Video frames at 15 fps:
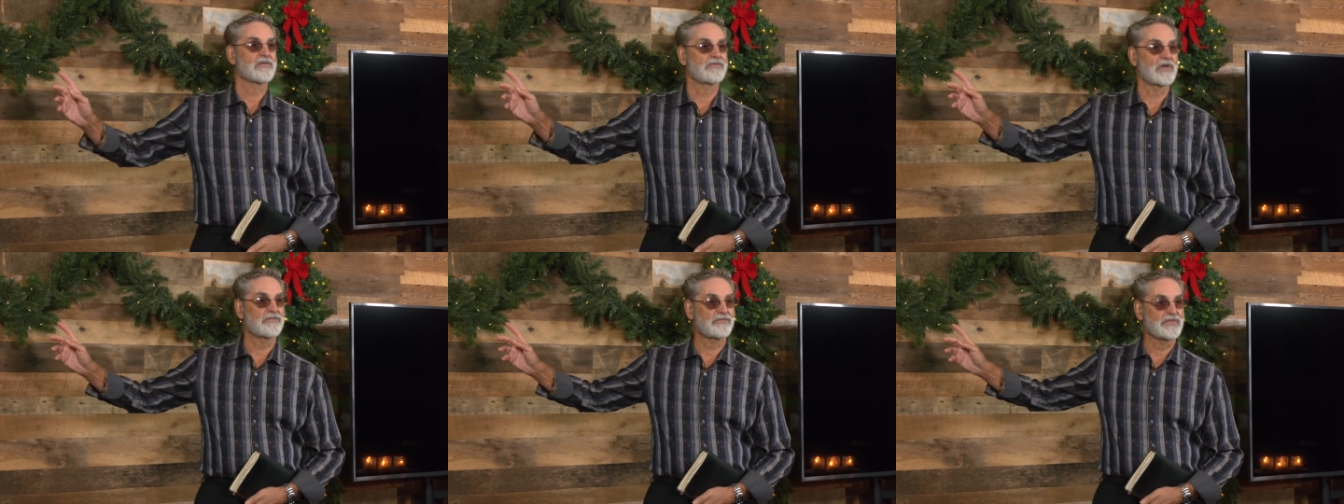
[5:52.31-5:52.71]

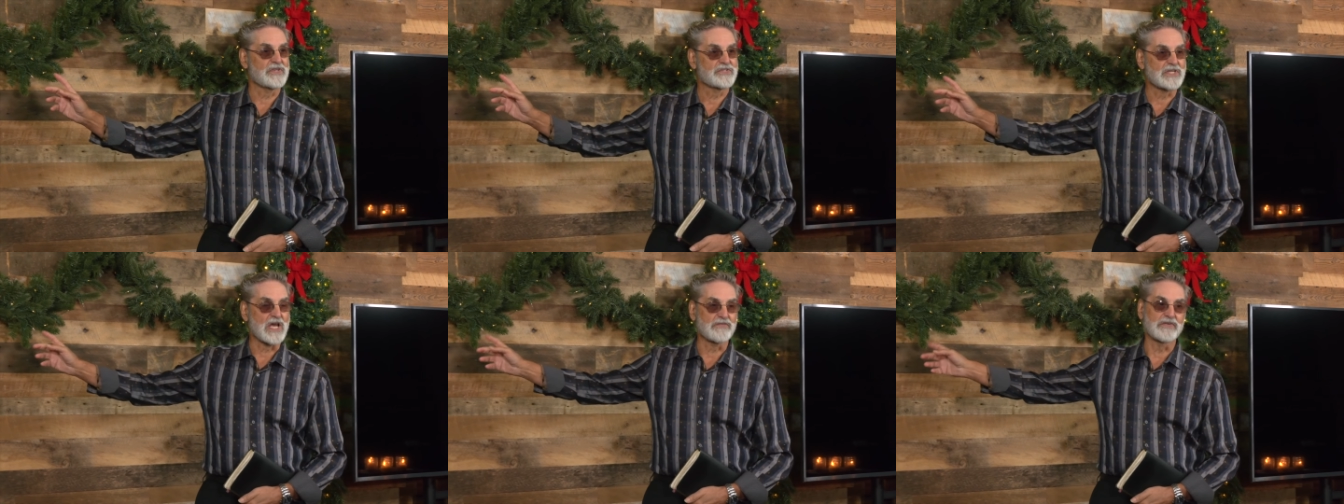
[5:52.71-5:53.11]

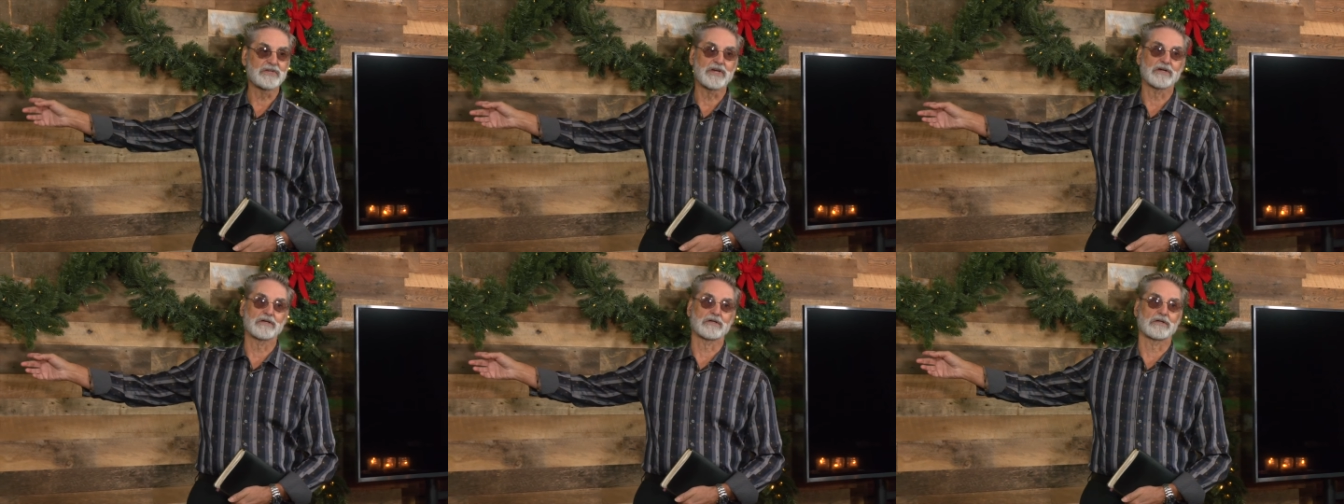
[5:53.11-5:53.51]

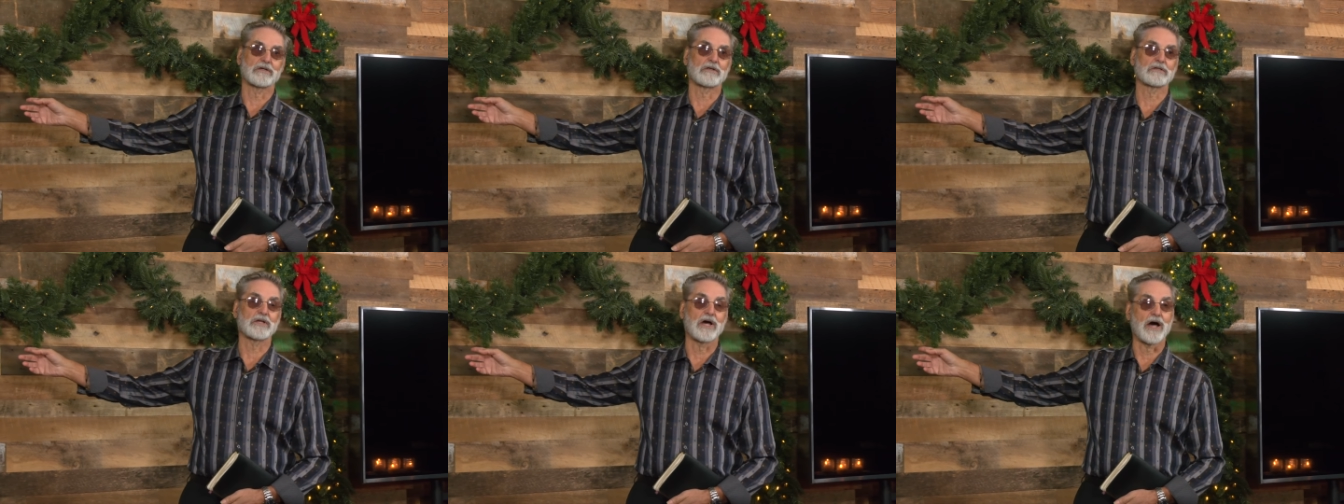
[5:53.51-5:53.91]

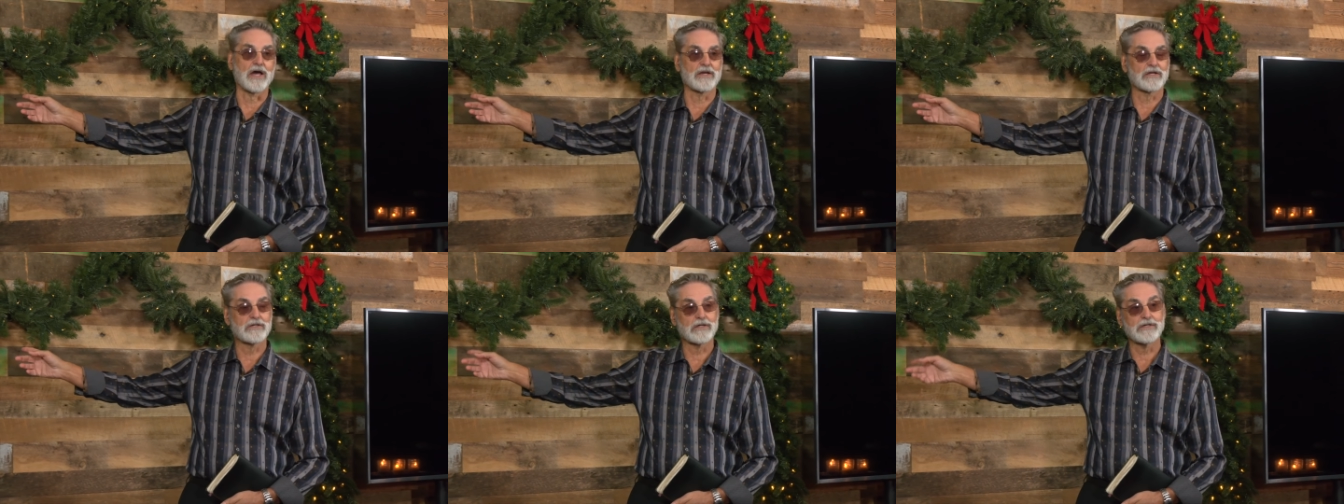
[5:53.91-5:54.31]
57-year-old
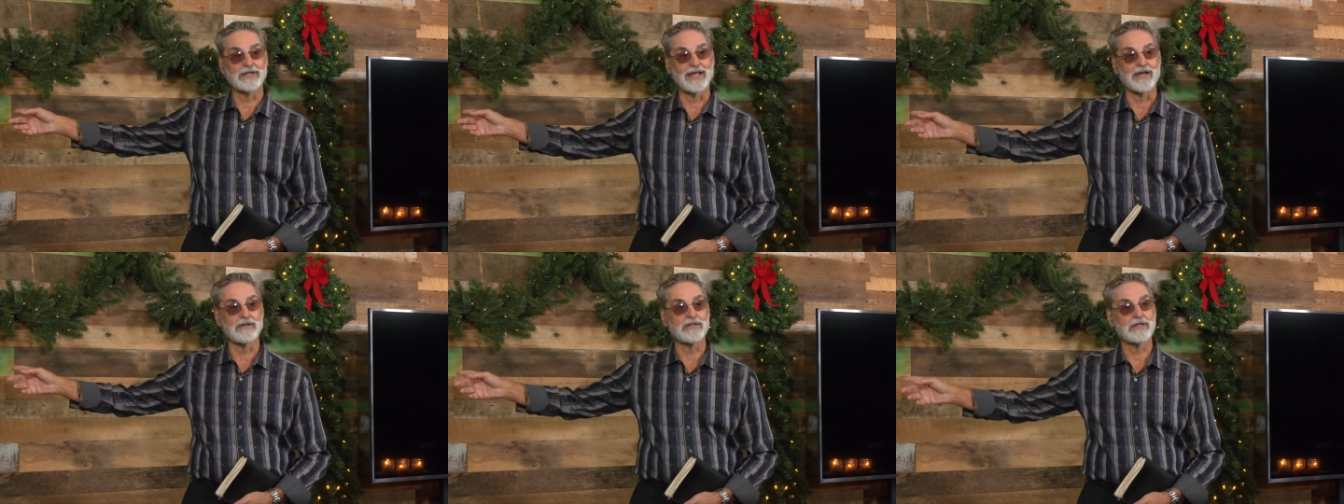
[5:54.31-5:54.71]
auditor
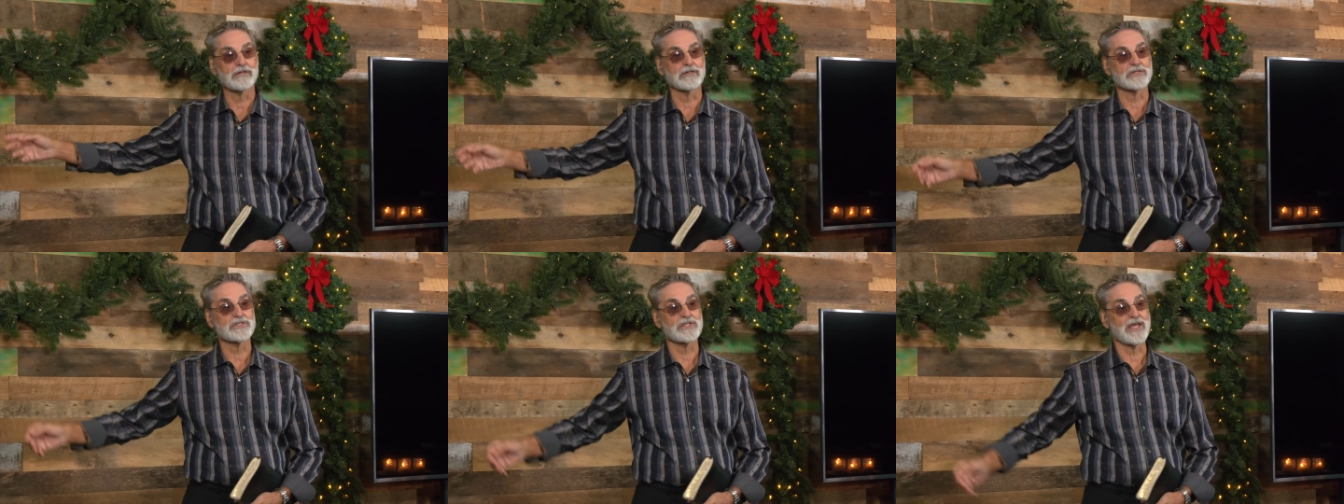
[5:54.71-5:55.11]
down here
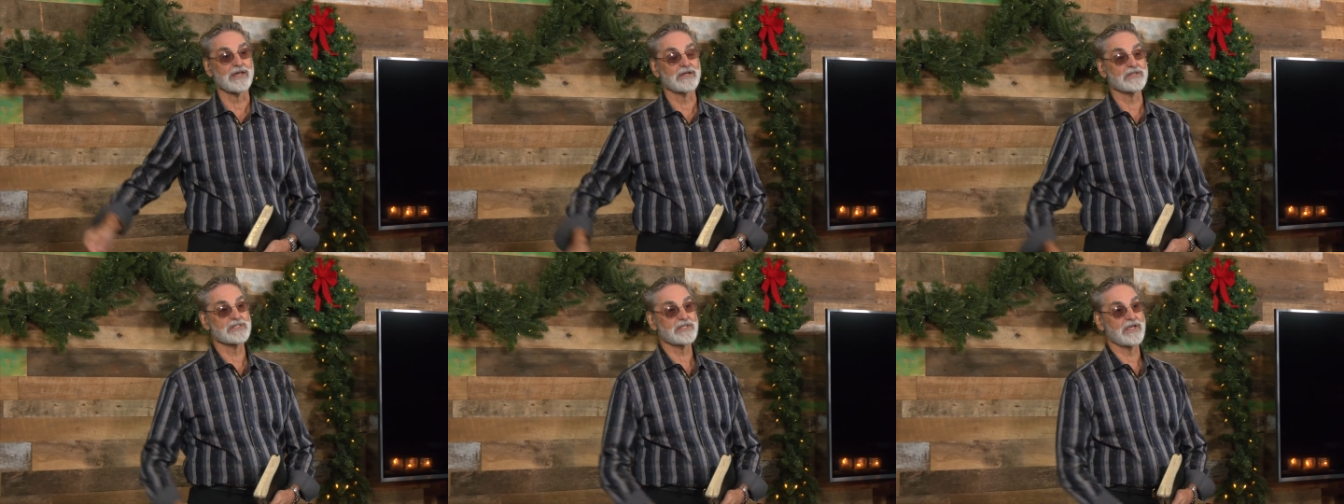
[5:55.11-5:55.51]
in San
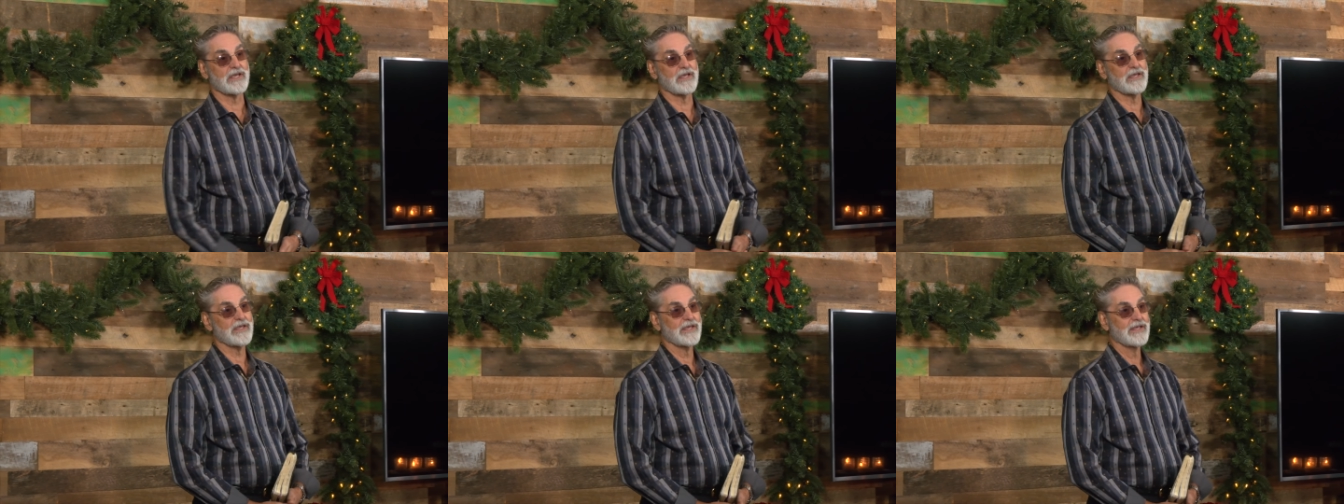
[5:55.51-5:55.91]

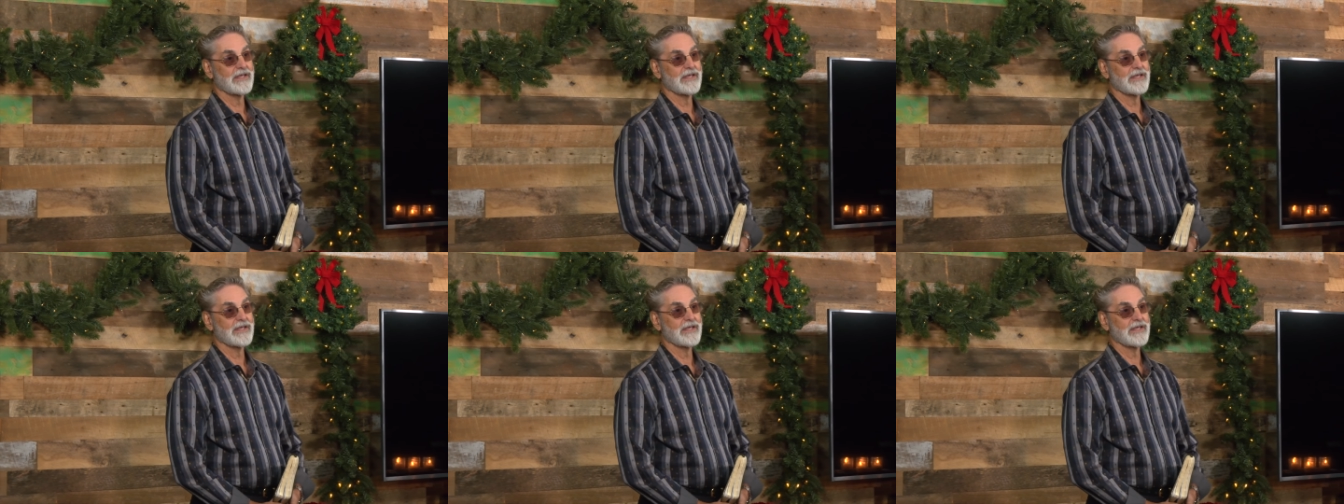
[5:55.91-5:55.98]
Jose